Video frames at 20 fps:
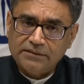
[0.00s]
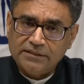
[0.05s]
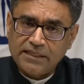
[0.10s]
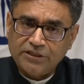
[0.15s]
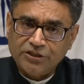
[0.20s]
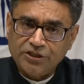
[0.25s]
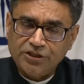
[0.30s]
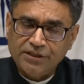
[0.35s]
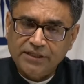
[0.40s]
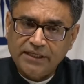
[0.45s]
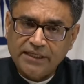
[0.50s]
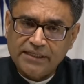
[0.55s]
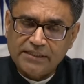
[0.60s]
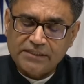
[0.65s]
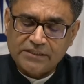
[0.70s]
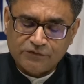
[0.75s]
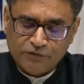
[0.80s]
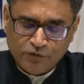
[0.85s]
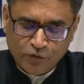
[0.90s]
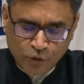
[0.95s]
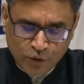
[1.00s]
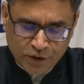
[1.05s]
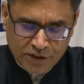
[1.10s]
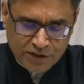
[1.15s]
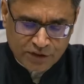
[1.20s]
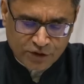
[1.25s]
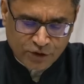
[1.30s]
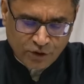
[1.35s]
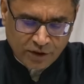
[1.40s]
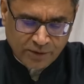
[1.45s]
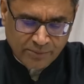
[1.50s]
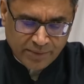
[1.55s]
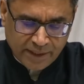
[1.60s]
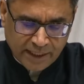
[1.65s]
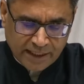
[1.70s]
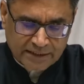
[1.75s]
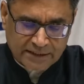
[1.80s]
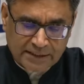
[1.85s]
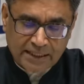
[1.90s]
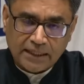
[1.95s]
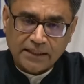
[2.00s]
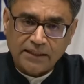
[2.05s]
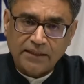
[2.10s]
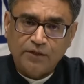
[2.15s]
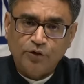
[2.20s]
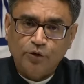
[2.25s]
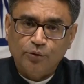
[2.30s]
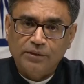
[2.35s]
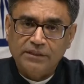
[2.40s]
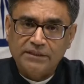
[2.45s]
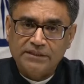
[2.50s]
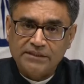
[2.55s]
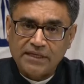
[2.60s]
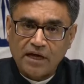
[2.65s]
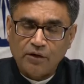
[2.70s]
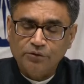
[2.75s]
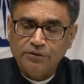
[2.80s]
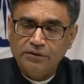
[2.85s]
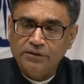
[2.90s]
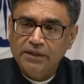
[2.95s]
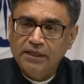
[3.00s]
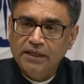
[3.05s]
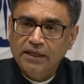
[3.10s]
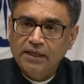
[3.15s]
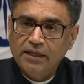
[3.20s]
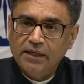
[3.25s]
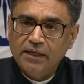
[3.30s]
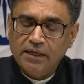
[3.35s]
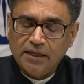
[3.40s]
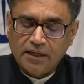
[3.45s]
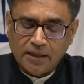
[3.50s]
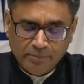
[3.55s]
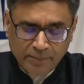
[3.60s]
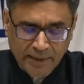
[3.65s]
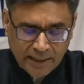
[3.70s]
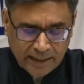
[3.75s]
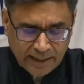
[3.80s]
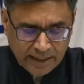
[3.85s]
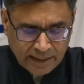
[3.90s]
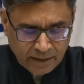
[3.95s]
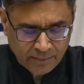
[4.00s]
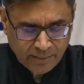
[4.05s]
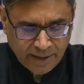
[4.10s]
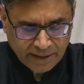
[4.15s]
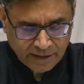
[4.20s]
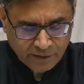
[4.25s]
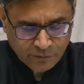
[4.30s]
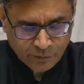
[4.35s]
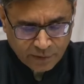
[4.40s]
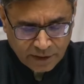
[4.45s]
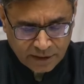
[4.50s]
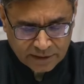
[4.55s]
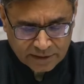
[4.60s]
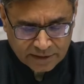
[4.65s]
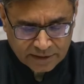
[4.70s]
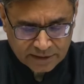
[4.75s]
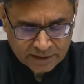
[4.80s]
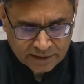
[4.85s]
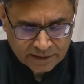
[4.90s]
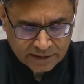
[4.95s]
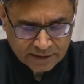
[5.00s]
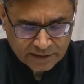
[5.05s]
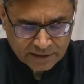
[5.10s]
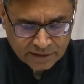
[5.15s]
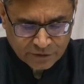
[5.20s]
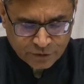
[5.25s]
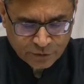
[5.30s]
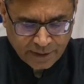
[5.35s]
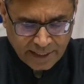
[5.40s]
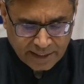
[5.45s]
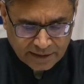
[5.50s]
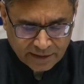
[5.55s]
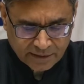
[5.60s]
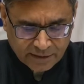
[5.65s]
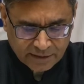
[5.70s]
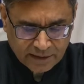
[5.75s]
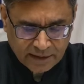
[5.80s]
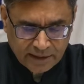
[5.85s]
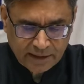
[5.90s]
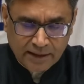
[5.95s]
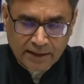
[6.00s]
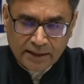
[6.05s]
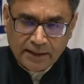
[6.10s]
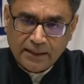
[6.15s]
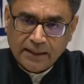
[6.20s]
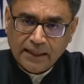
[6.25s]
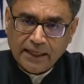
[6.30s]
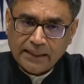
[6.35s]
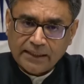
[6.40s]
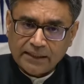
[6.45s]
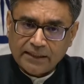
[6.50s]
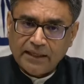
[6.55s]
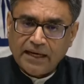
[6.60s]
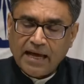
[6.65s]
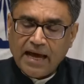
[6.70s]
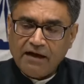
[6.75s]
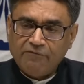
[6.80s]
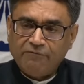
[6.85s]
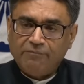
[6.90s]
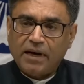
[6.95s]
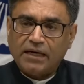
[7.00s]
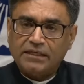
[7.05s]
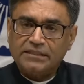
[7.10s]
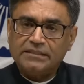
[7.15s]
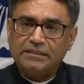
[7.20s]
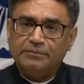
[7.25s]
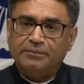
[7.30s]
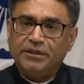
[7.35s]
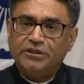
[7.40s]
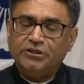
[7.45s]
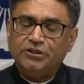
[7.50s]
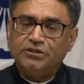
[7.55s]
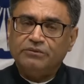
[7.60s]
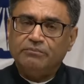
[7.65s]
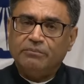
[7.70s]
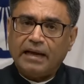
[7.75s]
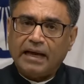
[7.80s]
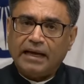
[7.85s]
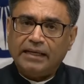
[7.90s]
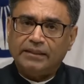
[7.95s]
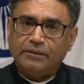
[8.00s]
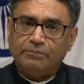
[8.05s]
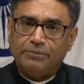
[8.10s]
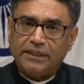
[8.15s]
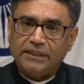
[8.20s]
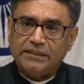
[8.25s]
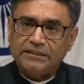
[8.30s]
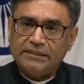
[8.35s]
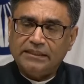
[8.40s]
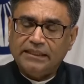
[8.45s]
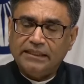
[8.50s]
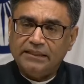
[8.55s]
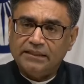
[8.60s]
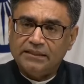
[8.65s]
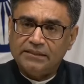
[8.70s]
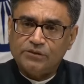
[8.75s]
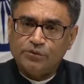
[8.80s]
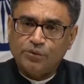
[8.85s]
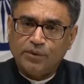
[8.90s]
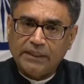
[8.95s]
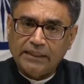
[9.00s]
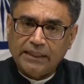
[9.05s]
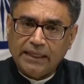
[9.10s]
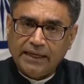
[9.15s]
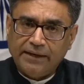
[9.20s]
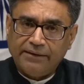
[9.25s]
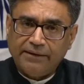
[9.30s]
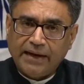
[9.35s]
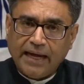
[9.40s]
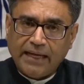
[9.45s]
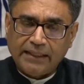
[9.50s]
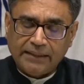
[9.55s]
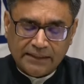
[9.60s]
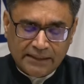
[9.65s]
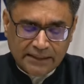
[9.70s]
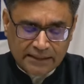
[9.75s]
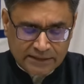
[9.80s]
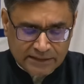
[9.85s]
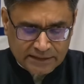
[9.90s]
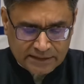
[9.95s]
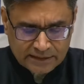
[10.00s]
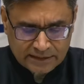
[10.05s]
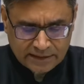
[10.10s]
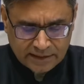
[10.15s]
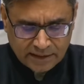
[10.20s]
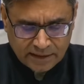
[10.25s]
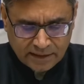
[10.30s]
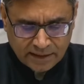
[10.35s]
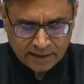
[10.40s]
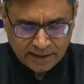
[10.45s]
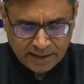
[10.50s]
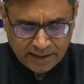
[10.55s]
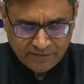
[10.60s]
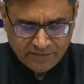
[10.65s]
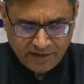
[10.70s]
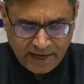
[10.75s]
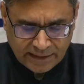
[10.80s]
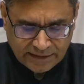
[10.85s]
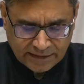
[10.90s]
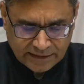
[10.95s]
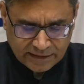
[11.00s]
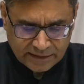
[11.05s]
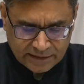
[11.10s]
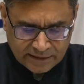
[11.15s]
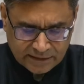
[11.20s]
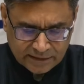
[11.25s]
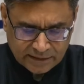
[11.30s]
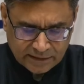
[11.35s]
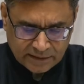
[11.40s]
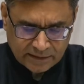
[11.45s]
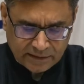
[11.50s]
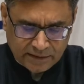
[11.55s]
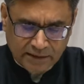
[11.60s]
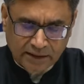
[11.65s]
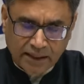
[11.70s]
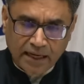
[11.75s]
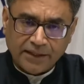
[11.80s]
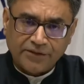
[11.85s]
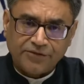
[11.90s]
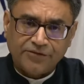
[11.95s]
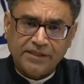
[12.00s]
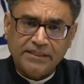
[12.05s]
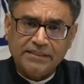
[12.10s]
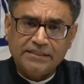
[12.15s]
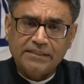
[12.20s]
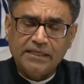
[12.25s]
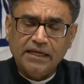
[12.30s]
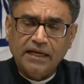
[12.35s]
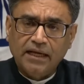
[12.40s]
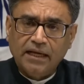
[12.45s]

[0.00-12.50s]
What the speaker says: session is focused on BRICS and the Global South, building a better world together. And it will have participation by the BRICS leaders who are there and these invited countries.